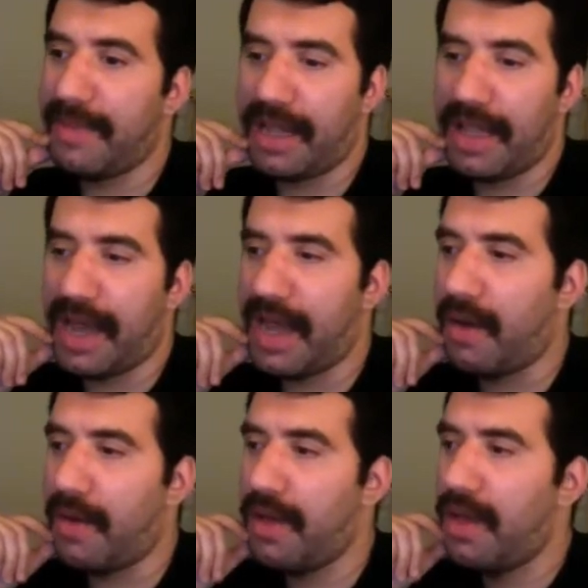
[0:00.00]
it a lot.
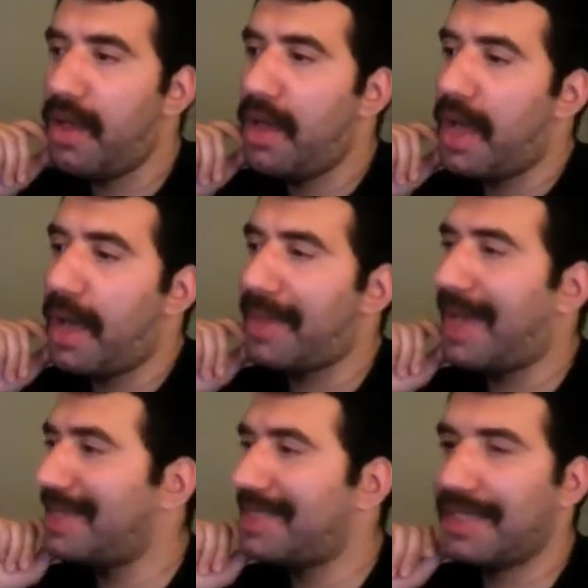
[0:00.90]
How I'm
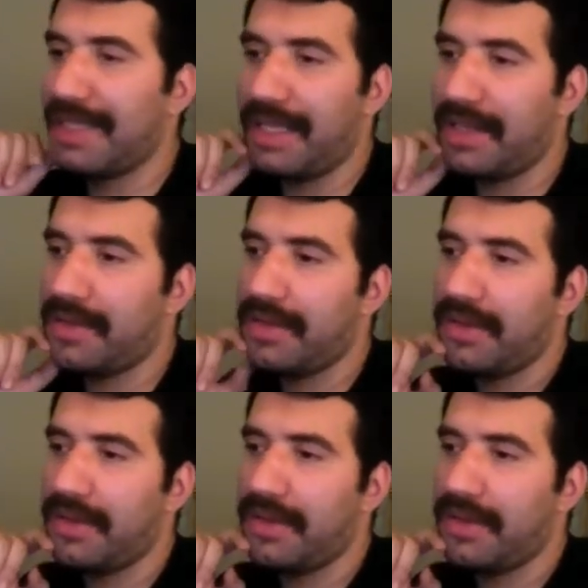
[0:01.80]
constantly,